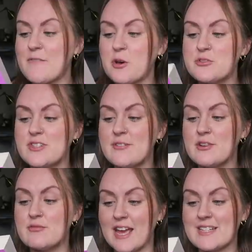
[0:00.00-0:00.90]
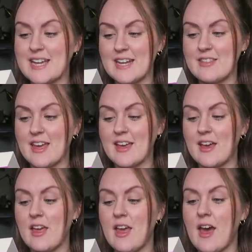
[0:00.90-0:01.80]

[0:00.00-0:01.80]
I've also never read anything